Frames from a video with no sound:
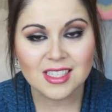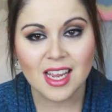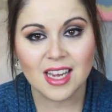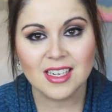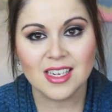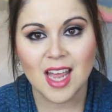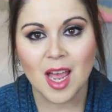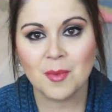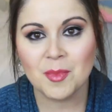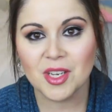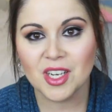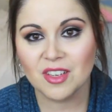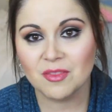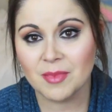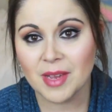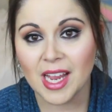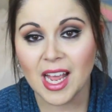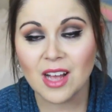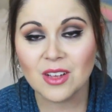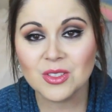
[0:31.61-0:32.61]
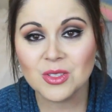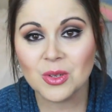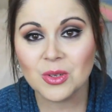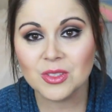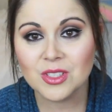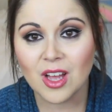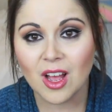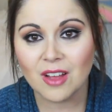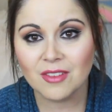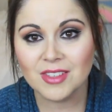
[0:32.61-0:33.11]
dynamic of my
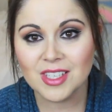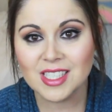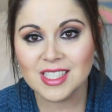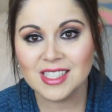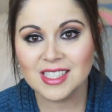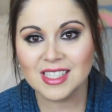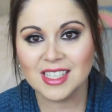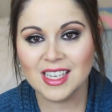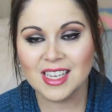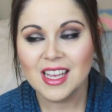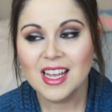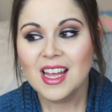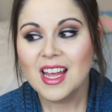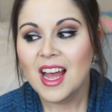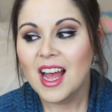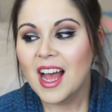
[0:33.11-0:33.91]
household, obviously,